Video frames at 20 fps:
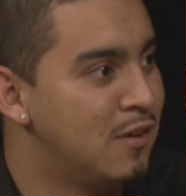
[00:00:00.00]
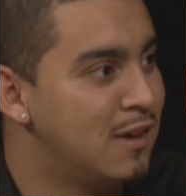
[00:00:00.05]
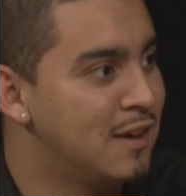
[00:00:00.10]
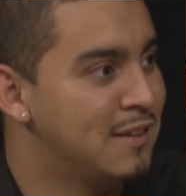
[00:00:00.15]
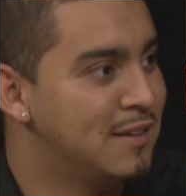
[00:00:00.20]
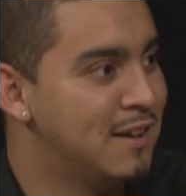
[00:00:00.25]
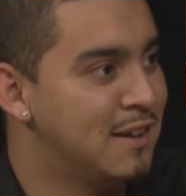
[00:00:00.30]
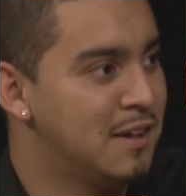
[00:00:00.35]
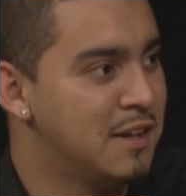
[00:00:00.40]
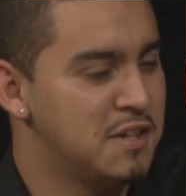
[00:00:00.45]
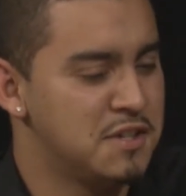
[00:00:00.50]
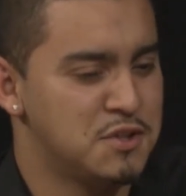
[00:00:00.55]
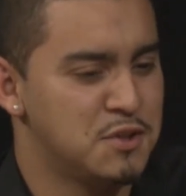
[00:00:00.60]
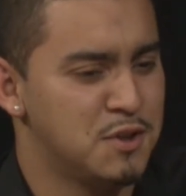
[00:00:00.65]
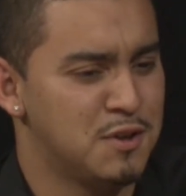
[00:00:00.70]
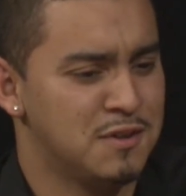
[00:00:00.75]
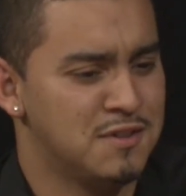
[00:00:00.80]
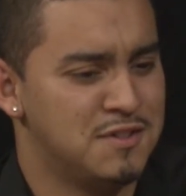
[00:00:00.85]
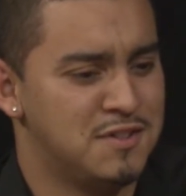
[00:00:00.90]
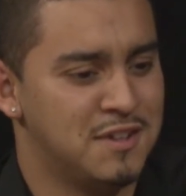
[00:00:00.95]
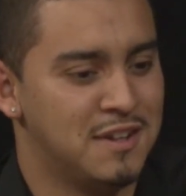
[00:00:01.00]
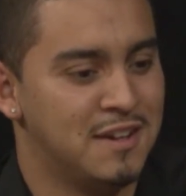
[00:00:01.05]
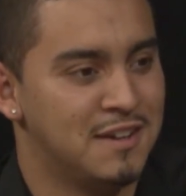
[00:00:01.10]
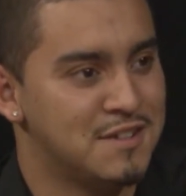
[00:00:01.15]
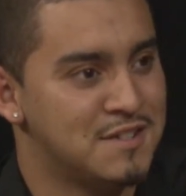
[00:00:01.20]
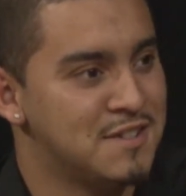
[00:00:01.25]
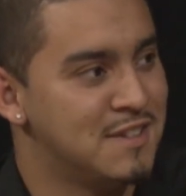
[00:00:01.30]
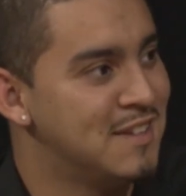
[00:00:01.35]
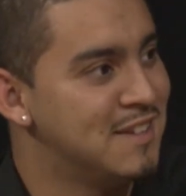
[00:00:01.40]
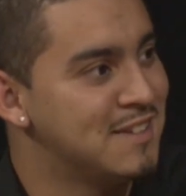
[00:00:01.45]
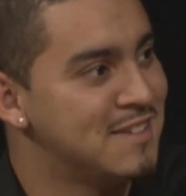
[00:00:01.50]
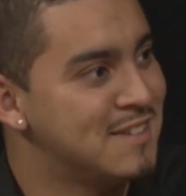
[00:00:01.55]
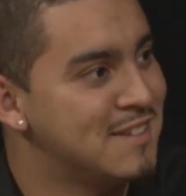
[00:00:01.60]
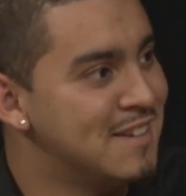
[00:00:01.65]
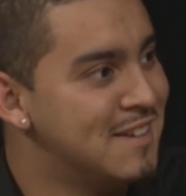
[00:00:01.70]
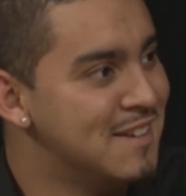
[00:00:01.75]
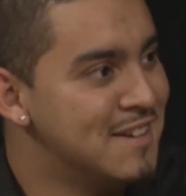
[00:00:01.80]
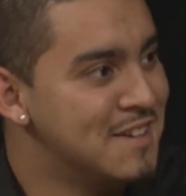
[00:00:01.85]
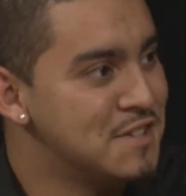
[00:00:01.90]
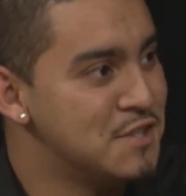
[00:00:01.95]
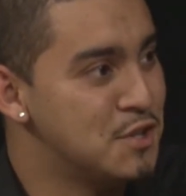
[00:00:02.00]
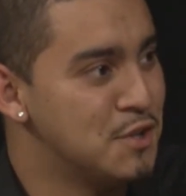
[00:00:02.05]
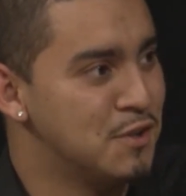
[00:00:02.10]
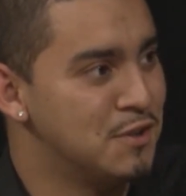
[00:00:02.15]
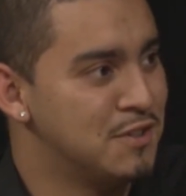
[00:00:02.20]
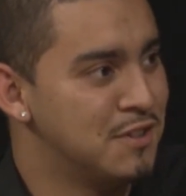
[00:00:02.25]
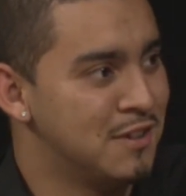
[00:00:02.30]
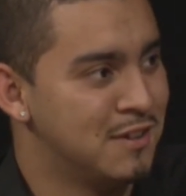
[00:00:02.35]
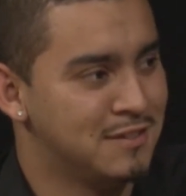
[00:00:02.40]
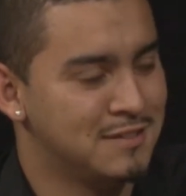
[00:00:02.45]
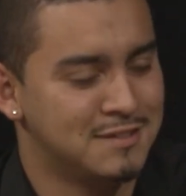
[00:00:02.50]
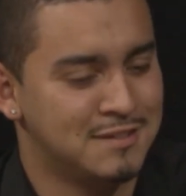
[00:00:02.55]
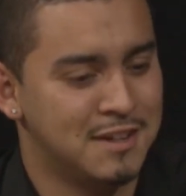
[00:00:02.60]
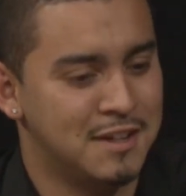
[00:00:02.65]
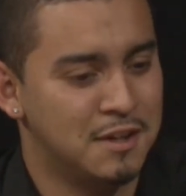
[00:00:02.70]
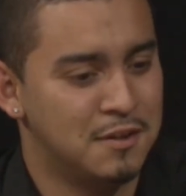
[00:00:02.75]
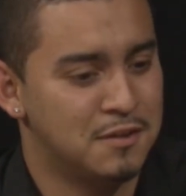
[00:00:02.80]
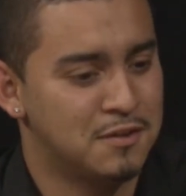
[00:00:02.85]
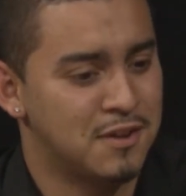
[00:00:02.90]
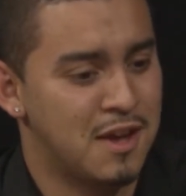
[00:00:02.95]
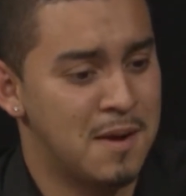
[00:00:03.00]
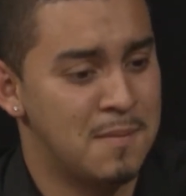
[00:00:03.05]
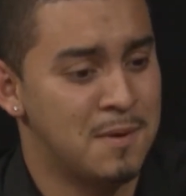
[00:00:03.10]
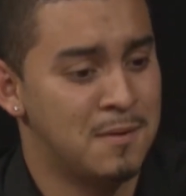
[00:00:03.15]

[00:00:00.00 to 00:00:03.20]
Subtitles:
I think you should consider these children, escaping